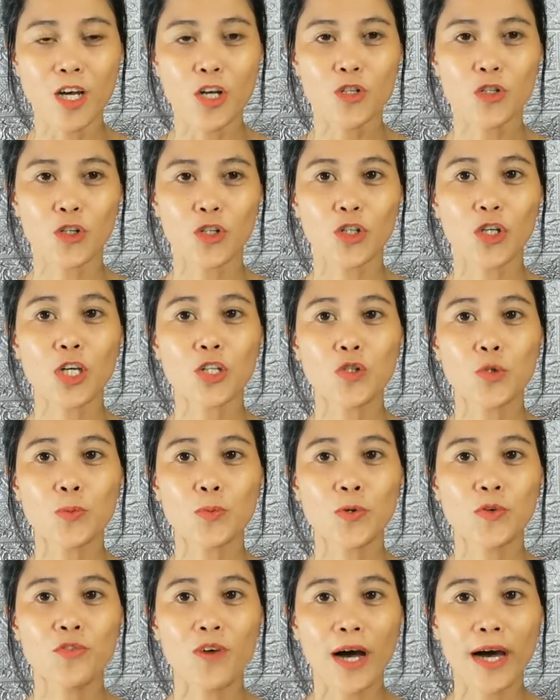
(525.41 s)
So you're going to
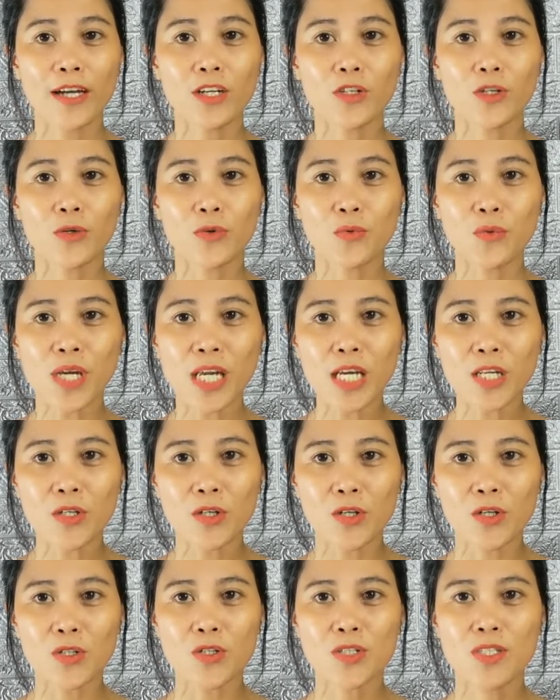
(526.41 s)
provide your
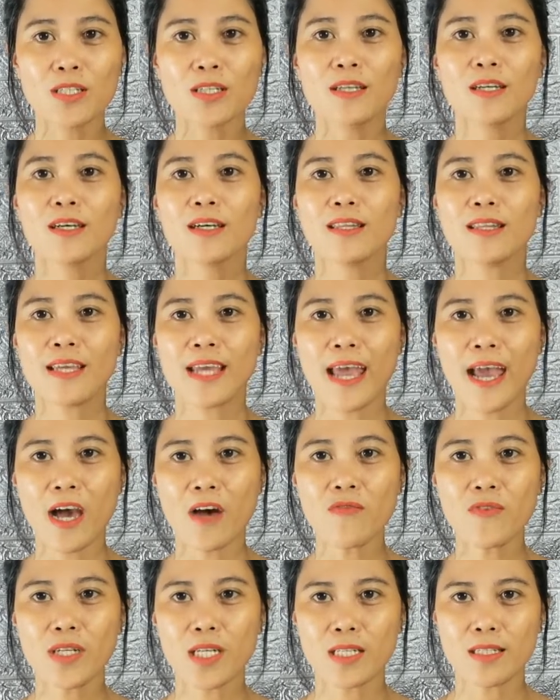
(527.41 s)
readers the
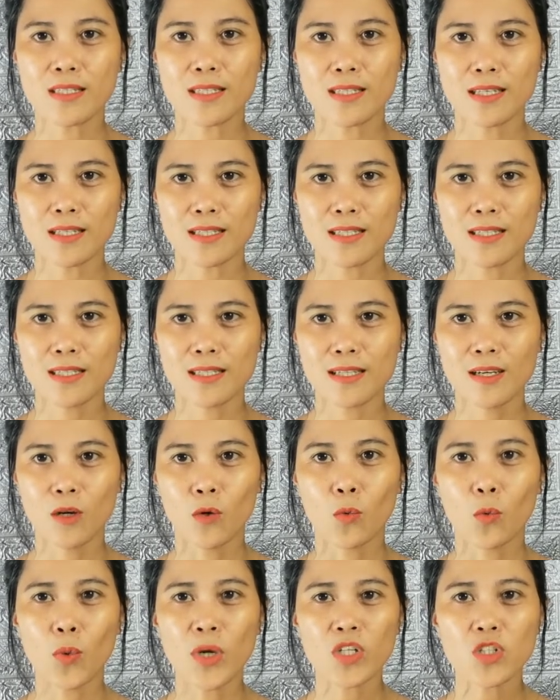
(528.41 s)
evidences.
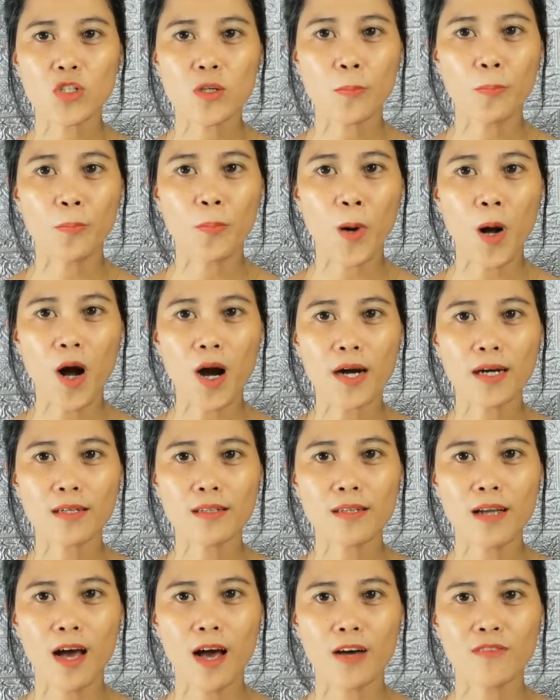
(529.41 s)
Which part
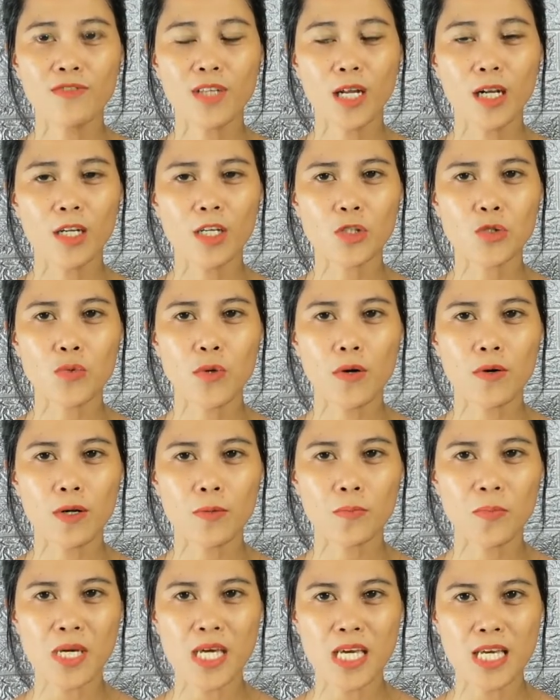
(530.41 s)
of the literary
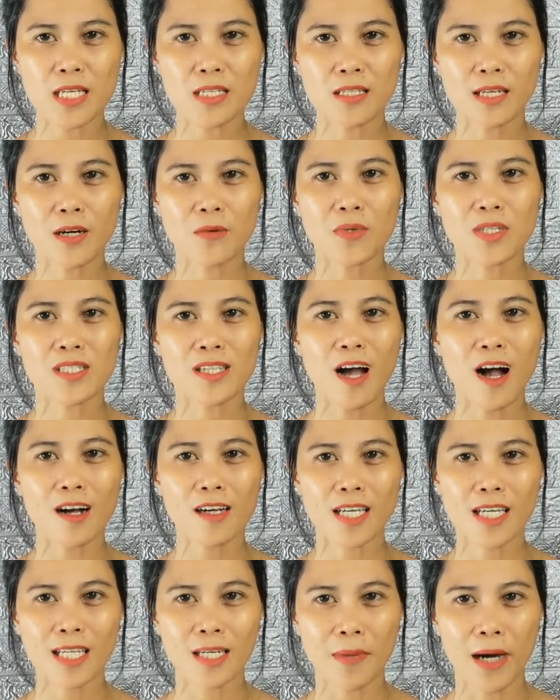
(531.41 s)
piece are we
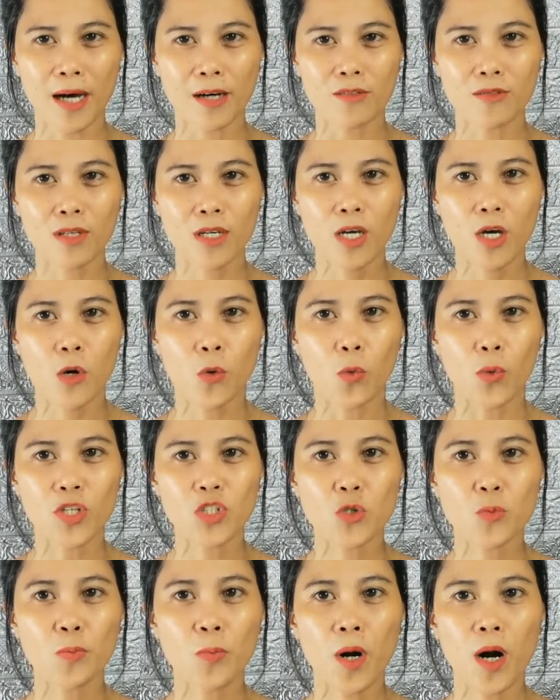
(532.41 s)
talking about?
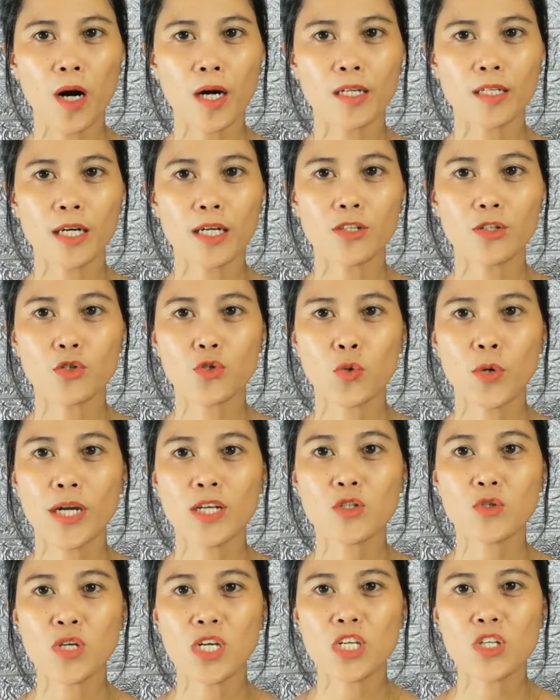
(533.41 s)
Which part are you
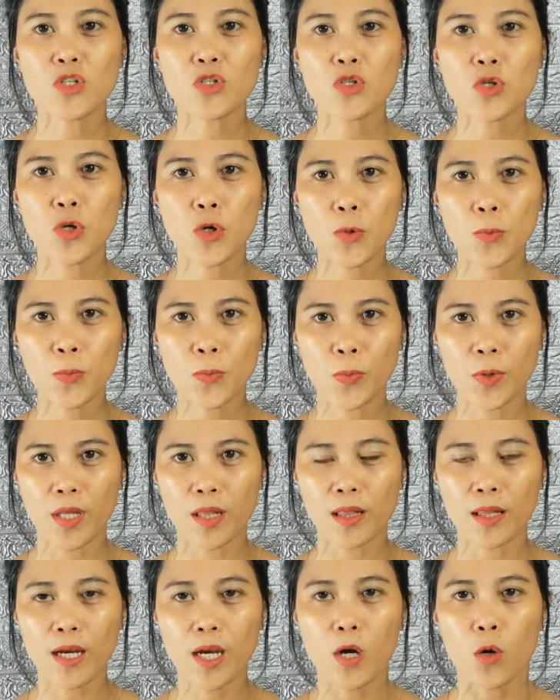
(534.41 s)
trying to interpret?
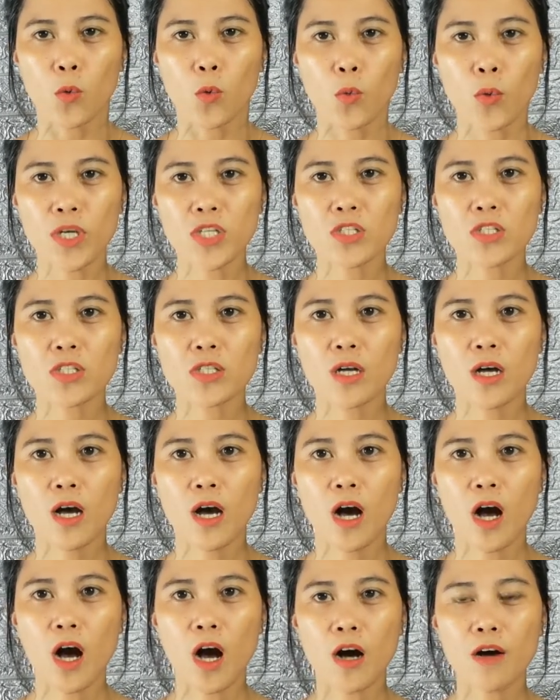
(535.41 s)
Which
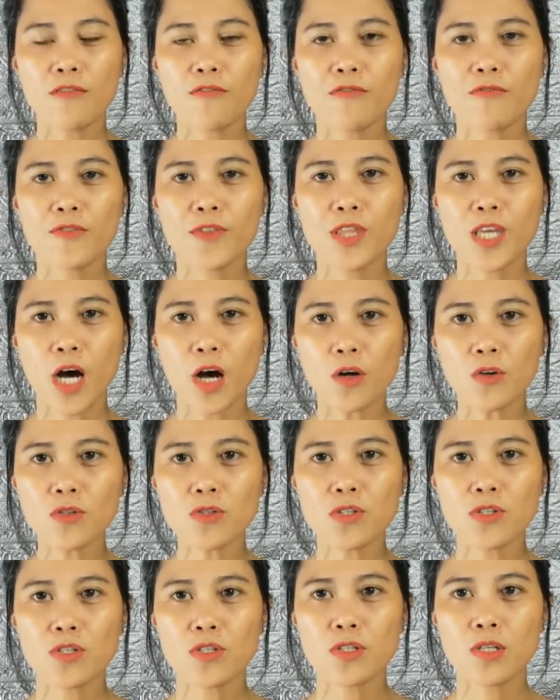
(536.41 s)
of
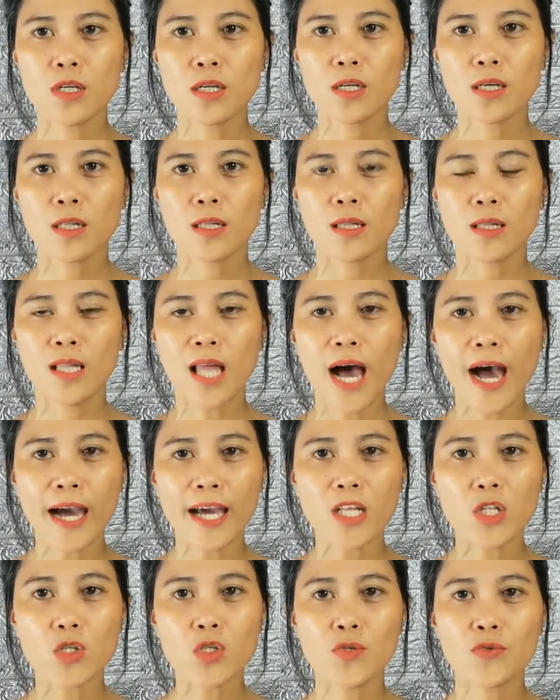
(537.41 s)
those
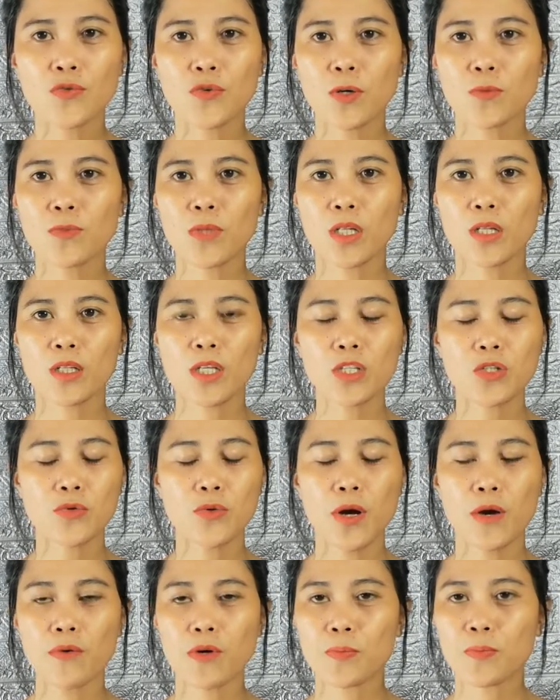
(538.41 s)
lines from the
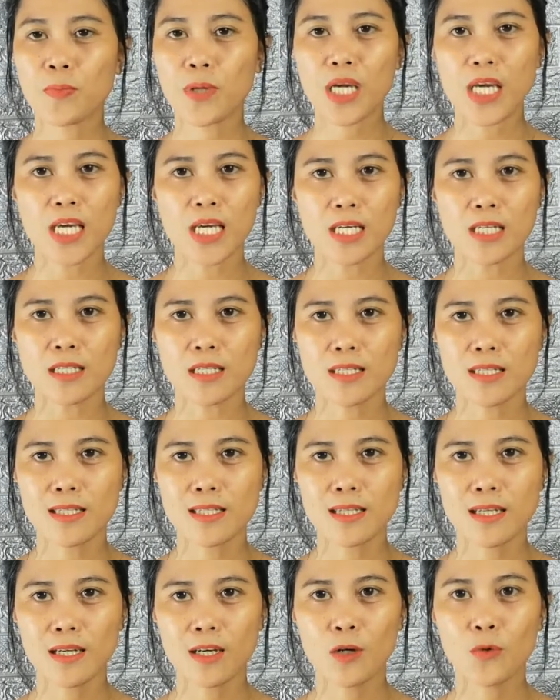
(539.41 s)
literary
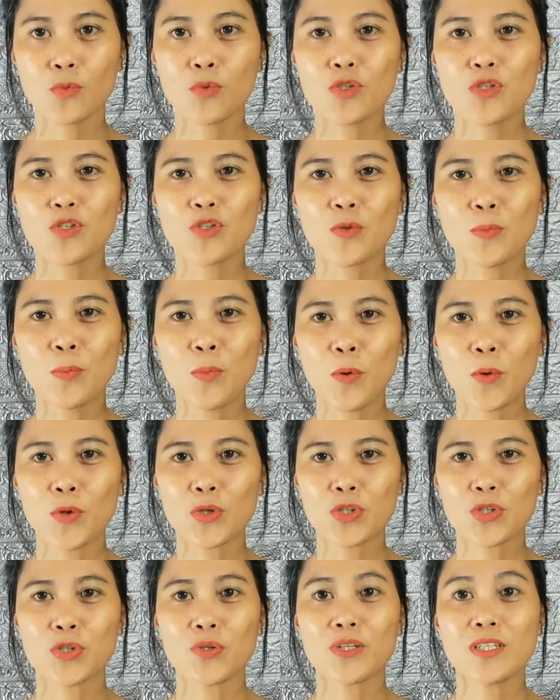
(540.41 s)
piece would
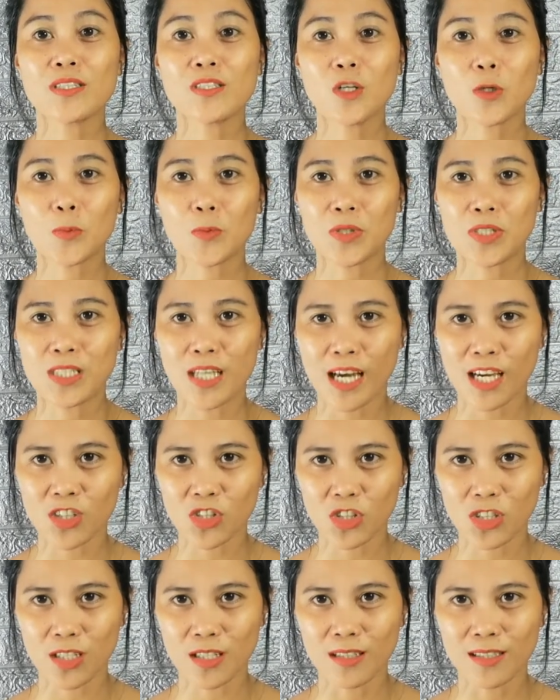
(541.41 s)
support your
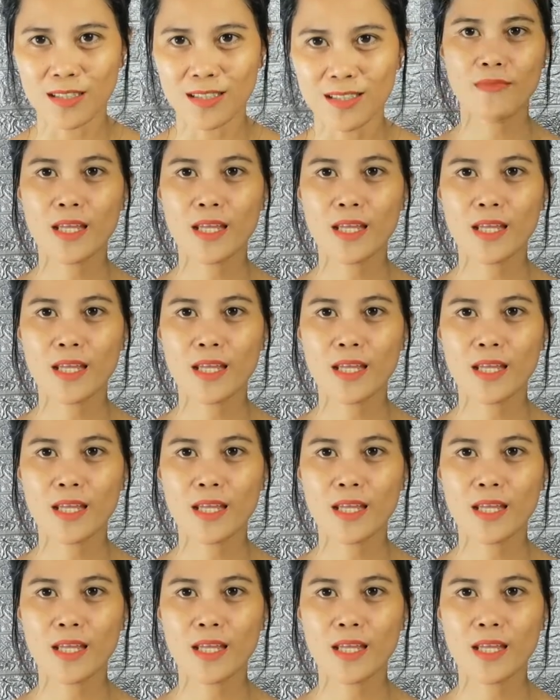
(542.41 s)
interpretation?